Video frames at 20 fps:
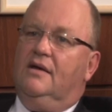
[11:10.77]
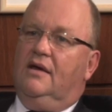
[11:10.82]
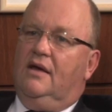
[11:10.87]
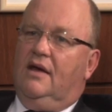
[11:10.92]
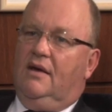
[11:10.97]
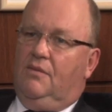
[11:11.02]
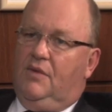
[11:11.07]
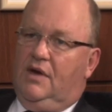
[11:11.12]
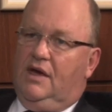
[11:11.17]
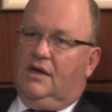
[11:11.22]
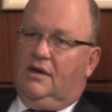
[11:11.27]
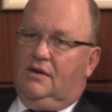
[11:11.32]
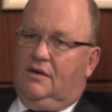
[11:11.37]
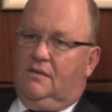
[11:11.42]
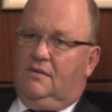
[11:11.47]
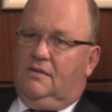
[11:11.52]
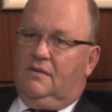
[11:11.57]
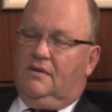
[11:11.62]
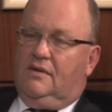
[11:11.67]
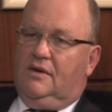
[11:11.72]
And we can
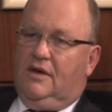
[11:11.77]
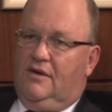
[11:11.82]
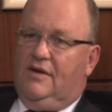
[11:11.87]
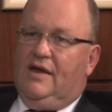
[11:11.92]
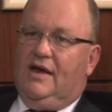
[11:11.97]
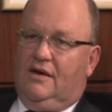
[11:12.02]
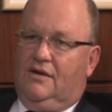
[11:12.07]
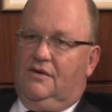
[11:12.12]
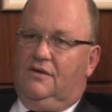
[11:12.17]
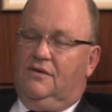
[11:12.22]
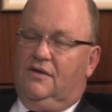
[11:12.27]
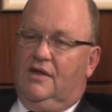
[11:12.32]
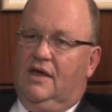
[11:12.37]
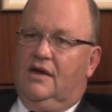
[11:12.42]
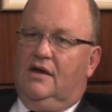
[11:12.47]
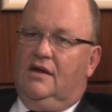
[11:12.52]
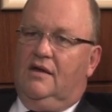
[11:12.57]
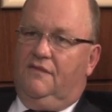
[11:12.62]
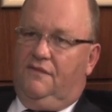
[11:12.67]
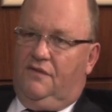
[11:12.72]
know how to do that
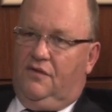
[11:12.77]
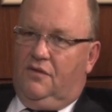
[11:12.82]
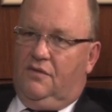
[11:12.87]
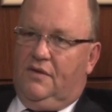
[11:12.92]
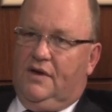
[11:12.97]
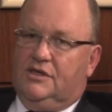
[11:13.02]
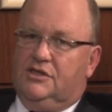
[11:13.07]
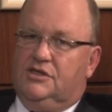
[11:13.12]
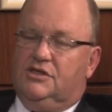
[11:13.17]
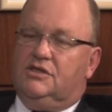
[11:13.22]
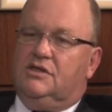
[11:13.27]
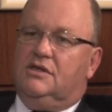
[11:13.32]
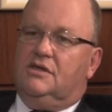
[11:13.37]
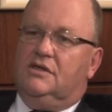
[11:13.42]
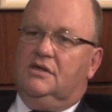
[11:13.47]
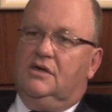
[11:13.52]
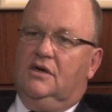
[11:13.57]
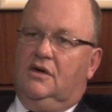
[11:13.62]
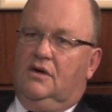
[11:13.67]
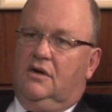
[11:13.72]
if you register
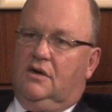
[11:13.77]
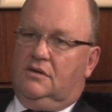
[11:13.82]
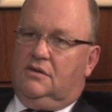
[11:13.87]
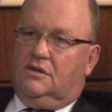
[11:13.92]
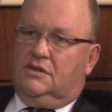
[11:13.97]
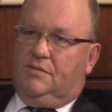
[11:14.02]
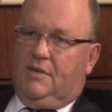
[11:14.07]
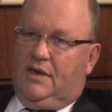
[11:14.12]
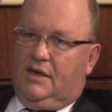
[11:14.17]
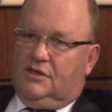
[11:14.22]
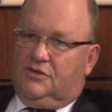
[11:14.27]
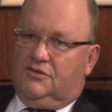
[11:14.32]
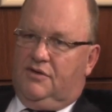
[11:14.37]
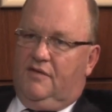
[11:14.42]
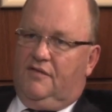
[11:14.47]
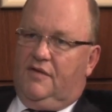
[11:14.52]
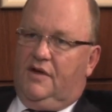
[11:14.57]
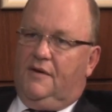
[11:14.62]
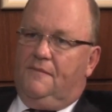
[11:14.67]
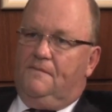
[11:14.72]
on the smart
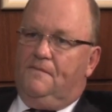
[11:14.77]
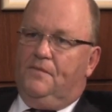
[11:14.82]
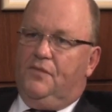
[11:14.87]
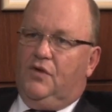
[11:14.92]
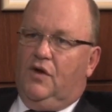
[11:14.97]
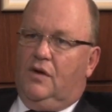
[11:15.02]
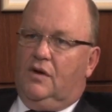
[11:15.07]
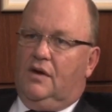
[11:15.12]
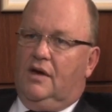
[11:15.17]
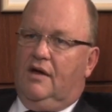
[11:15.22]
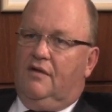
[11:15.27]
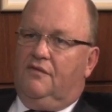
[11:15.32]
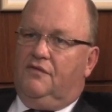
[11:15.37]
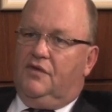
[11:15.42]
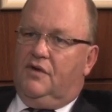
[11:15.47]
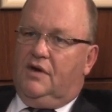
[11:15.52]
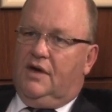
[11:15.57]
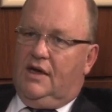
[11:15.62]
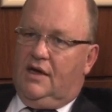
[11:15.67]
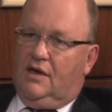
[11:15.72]
traveller dot gov
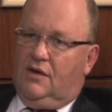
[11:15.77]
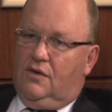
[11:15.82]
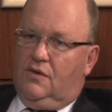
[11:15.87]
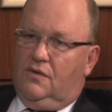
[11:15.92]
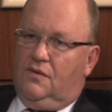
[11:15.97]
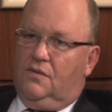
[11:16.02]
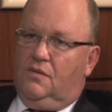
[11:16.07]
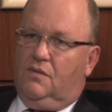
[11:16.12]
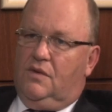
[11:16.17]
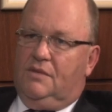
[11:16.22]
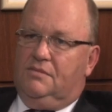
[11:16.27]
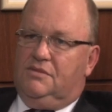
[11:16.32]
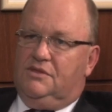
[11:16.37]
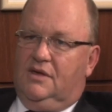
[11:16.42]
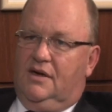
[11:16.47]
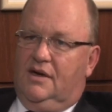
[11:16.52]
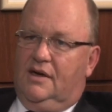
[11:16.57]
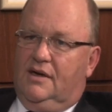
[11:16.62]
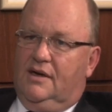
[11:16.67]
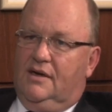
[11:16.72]
dot A U
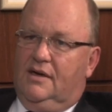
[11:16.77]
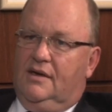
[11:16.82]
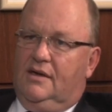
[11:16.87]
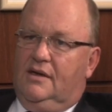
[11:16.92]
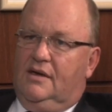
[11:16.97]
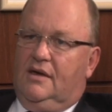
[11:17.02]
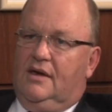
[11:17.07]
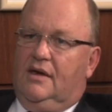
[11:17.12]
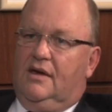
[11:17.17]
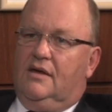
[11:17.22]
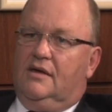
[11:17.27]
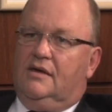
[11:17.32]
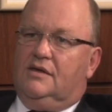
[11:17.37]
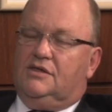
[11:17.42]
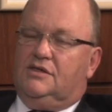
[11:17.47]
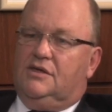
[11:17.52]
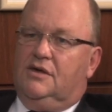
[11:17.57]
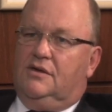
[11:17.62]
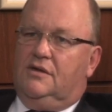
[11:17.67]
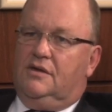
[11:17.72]
website, uh,
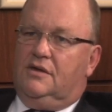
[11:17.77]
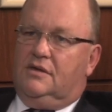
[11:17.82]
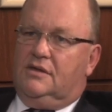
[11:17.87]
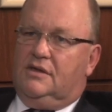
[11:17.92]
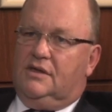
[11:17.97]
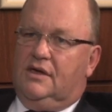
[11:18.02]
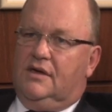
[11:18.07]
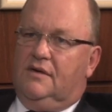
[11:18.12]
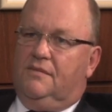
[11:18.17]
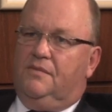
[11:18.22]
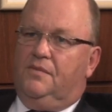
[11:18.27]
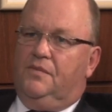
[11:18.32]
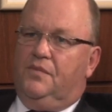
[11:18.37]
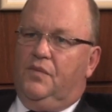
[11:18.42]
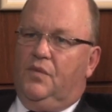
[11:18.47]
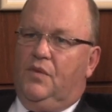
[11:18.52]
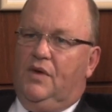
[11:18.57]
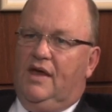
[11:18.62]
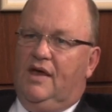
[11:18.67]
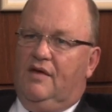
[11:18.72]
so that um,
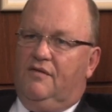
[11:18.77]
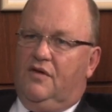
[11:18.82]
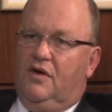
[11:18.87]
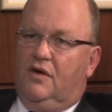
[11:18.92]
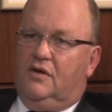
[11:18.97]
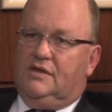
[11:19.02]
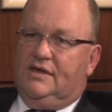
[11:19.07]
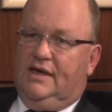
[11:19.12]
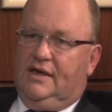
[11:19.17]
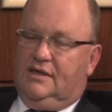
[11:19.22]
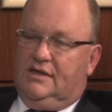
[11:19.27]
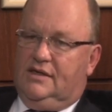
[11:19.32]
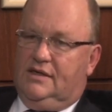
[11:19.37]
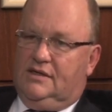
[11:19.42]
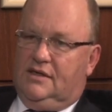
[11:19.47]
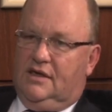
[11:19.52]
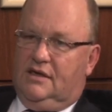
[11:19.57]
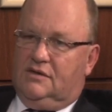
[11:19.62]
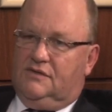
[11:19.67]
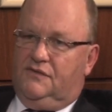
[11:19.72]
we have contact
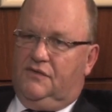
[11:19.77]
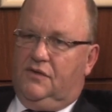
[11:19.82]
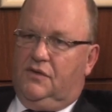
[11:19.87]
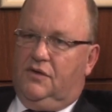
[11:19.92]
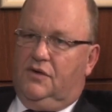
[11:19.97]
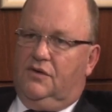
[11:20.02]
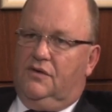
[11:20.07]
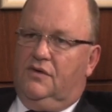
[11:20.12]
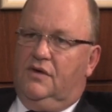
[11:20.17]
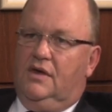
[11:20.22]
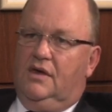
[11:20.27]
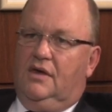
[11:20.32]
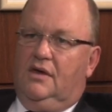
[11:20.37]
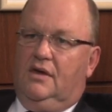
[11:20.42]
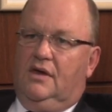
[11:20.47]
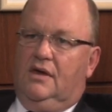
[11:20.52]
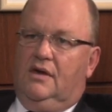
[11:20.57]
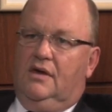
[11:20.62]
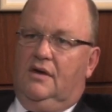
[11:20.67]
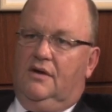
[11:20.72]
details for you
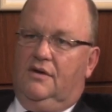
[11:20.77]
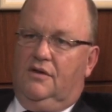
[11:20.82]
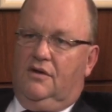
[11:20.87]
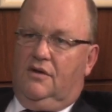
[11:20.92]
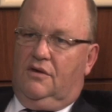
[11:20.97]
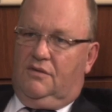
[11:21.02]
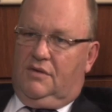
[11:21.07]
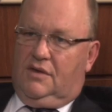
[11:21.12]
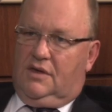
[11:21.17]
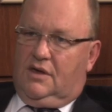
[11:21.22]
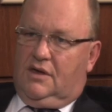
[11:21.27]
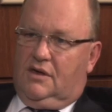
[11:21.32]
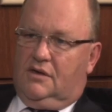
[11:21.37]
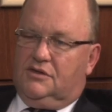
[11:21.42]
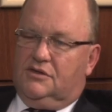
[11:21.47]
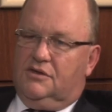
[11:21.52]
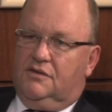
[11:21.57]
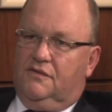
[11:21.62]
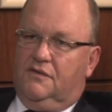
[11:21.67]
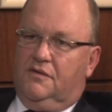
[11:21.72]
and know that you're in the
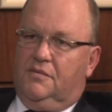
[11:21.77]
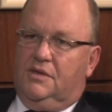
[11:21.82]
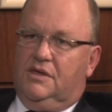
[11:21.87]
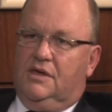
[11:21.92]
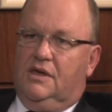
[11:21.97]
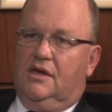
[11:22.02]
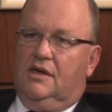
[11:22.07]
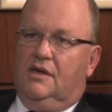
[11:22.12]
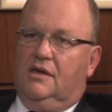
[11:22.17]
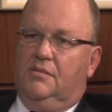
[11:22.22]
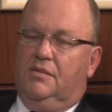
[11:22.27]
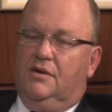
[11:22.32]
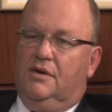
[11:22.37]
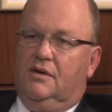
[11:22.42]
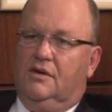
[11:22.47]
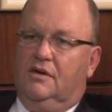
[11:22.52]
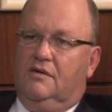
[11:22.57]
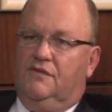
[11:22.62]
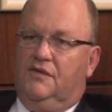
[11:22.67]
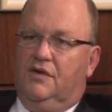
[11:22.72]
country for a particular
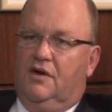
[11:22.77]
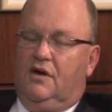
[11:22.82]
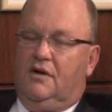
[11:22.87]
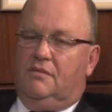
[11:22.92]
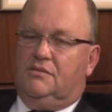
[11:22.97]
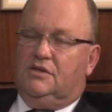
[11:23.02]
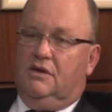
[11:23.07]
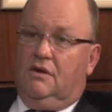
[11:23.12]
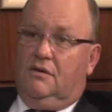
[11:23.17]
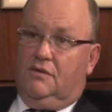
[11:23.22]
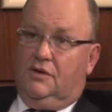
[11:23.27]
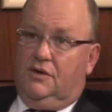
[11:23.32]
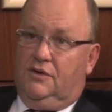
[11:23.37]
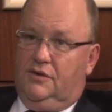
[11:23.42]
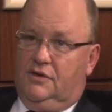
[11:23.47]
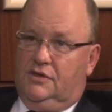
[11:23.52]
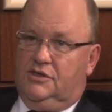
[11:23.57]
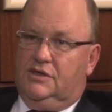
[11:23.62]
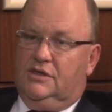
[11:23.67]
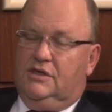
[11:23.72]
period of time. So I would
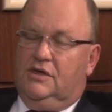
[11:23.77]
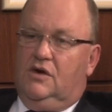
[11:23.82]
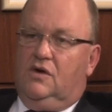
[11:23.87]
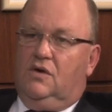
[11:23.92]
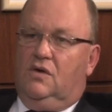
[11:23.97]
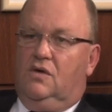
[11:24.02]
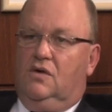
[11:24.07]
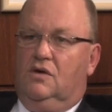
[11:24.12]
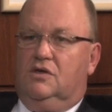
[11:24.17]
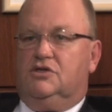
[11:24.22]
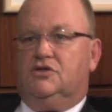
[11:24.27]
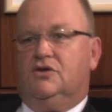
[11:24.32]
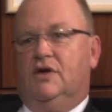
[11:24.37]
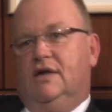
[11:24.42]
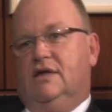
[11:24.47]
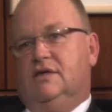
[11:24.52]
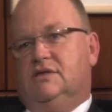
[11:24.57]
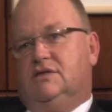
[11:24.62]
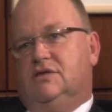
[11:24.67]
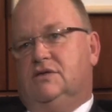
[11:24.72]
urge all
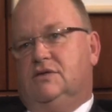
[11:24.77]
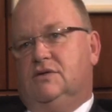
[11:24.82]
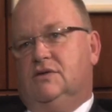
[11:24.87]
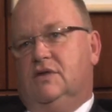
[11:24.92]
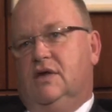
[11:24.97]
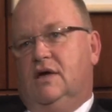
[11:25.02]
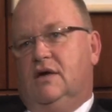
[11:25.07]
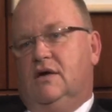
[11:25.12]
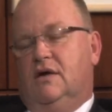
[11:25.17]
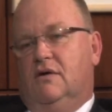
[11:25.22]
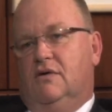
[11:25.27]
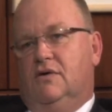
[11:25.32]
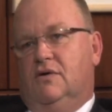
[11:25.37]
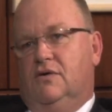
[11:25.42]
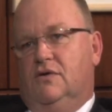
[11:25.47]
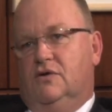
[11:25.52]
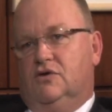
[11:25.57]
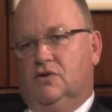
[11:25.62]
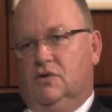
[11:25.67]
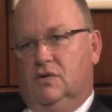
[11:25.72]
Australians to do that, and I would
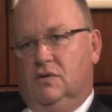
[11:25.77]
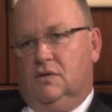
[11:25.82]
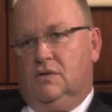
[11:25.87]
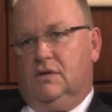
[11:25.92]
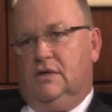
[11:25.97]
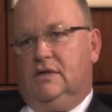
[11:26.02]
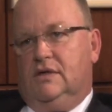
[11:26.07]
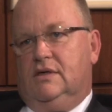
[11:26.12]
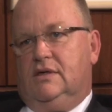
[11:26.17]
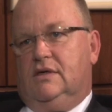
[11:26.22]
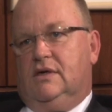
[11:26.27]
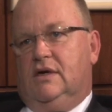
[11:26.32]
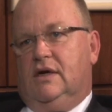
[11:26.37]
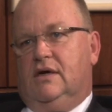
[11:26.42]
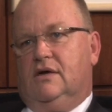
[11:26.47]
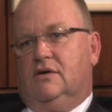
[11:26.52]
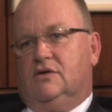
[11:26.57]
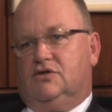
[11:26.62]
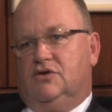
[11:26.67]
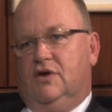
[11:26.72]
urge all Uh,
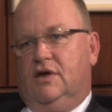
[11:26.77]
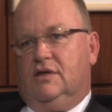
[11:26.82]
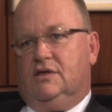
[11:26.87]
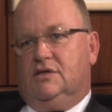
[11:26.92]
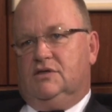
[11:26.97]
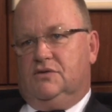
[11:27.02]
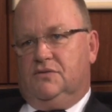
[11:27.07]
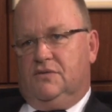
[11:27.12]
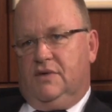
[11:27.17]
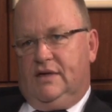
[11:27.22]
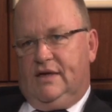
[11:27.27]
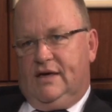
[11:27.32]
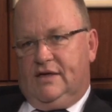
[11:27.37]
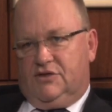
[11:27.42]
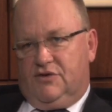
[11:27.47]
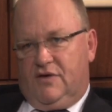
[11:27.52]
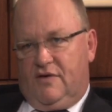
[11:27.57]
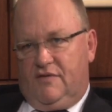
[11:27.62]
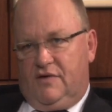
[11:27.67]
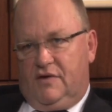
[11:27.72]
Australians to read our
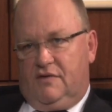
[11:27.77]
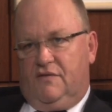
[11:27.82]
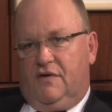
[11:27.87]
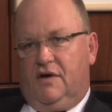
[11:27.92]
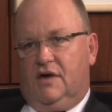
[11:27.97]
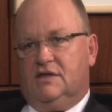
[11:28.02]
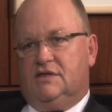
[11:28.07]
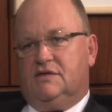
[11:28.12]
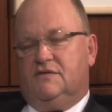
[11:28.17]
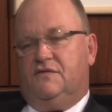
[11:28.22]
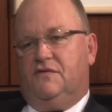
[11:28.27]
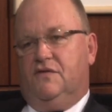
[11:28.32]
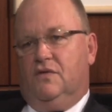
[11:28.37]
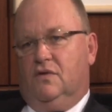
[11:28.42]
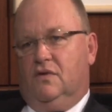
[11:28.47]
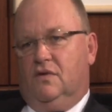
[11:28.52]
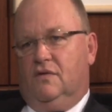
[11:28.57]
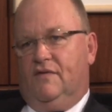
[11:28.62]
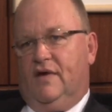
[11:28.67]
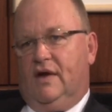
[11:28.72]
travel advice
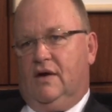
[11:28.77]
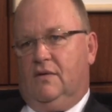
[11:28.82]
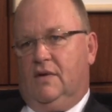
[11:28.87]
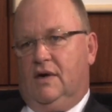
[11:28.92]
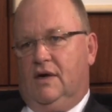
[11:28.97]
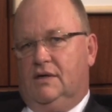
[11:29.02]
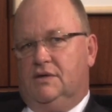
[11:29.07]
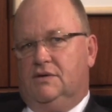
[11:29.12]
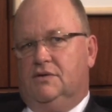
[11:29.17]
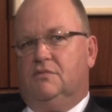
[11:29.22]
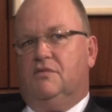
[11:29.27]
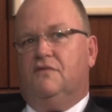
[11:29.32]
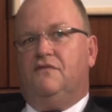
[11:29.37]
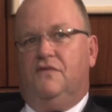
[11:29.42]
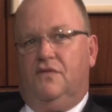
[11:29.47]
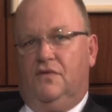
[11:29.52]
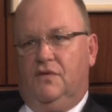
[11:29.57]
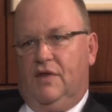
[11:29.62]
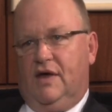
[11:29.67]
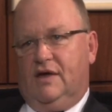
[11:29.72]
for Vanuatu
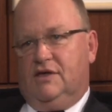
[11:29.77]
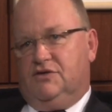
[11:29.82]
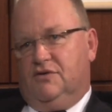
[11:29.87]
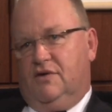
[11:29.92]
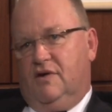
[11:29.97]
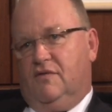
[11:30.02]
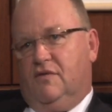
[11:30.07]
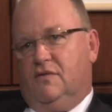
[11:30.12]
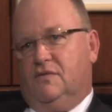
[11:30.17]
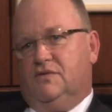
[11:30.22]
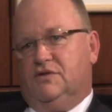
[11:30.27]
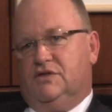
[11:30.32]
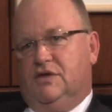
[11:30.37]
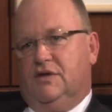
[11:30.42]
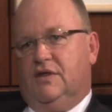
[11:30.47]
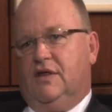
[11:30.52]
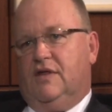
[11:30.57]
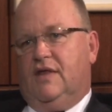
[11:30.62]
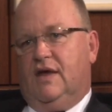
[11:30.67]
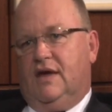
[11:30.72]
before they travel, so
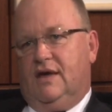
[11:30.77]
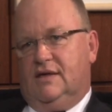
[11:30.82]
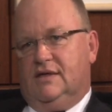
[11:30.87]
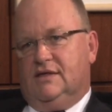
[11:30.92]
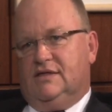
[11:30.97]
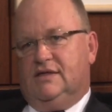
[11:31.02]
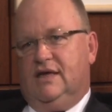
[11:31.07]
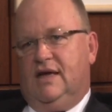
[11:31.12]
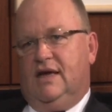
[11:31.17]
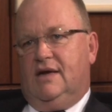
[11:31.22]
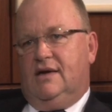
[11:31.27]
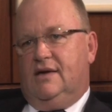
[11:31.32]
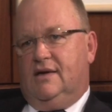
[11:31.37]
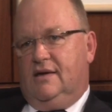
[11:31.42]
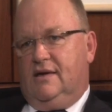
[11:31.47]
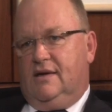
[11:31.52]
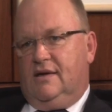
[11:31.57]
that they understand